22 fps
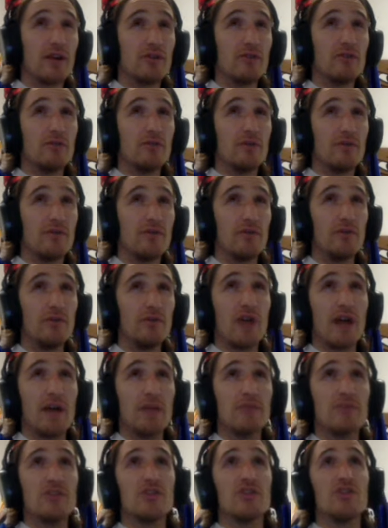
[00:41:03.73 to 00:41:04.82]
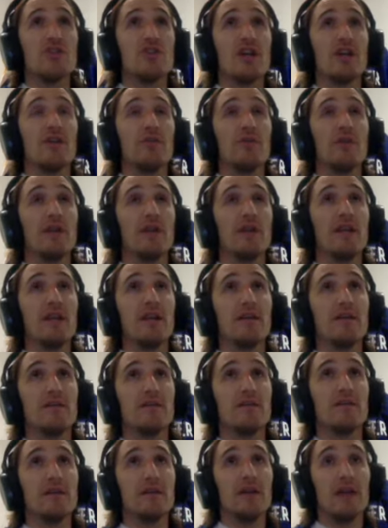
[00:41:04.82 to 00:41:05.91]
to do it a few times, just generating,
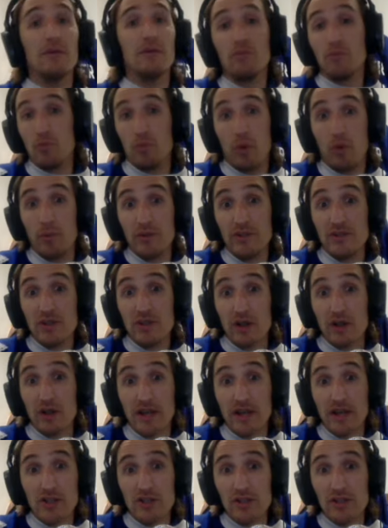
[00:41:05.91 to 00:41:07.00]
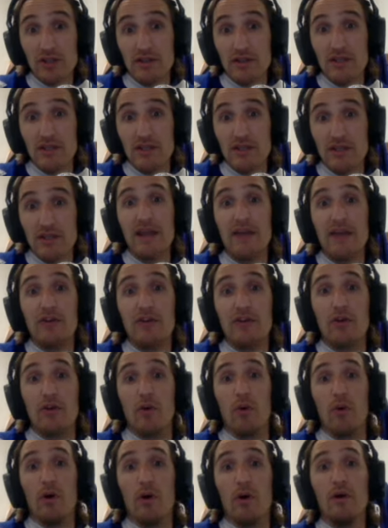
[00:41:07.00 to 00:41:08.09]
and what we saw in actually the Nylander
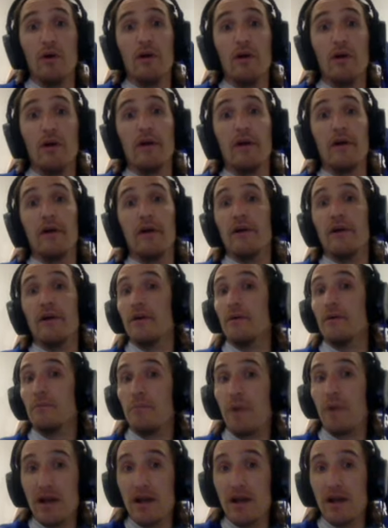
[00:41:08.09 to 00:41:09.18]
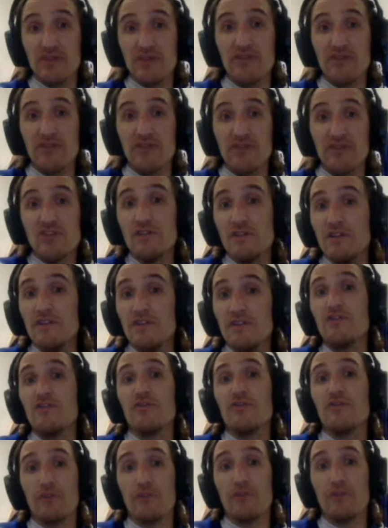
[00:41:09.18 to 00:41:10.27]
goal. Puck possession is
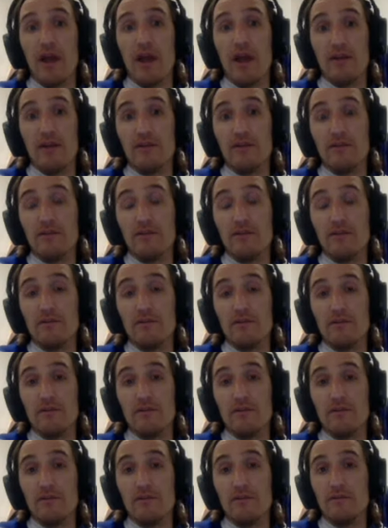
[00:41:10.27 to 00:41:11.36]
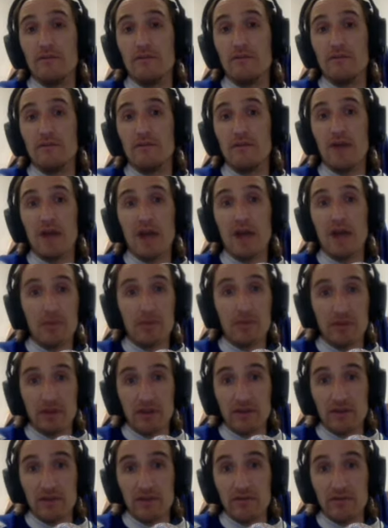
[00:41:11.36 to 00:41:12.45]
your friend, I
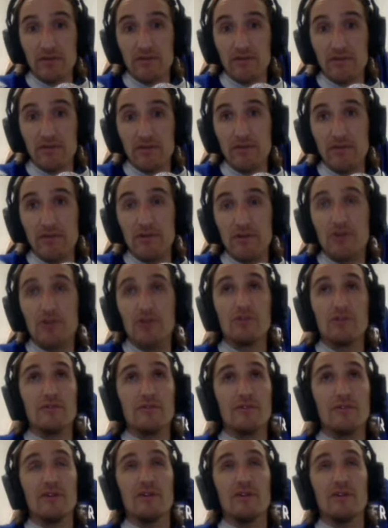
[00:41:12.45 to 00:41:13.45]
believe. They're